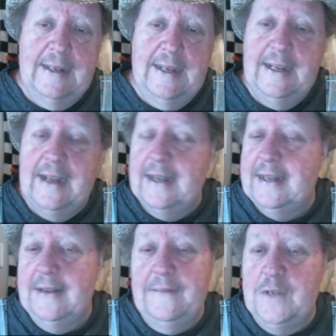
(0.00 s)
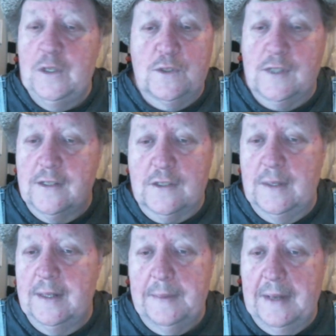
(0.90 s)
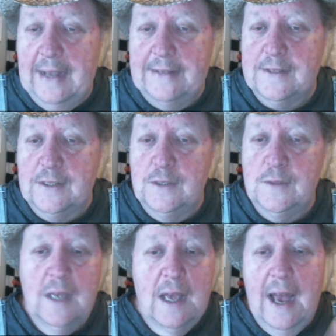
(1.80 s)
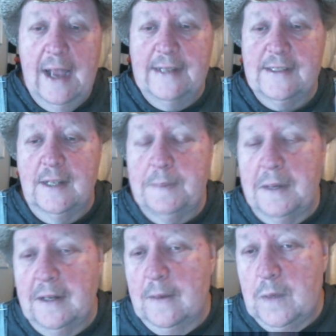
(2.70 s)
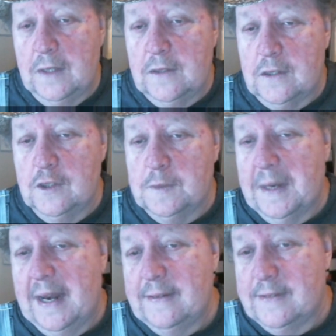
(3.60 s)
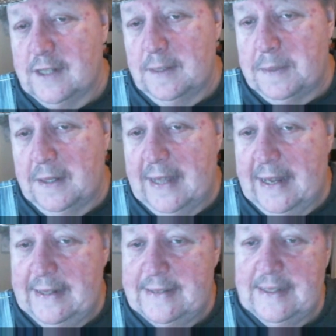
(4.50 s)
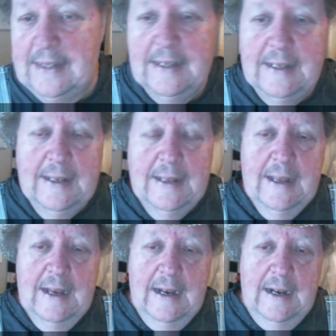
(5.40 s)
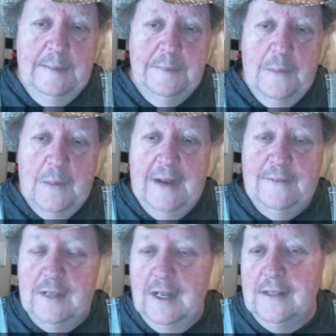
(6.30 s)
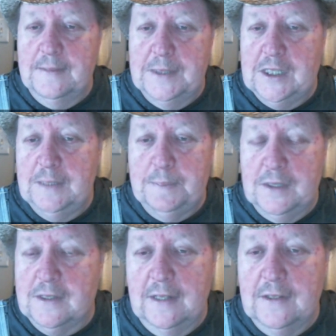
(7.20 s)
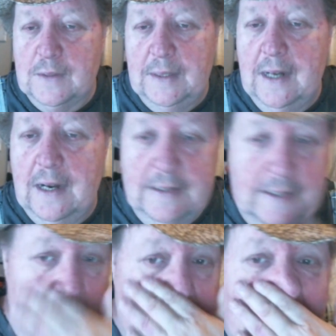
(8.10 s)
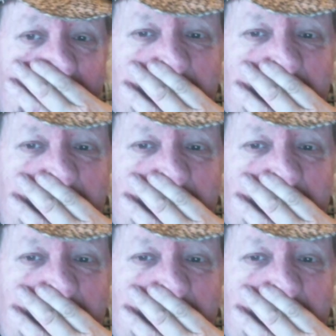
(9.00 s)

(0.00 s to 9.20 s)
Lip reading: need it. I didn't even use sunscreen on my last cruise. I got sunburned on one cruise, but I don't sunburn that easy. My wife does, but she puts sunscreen on and stays out of the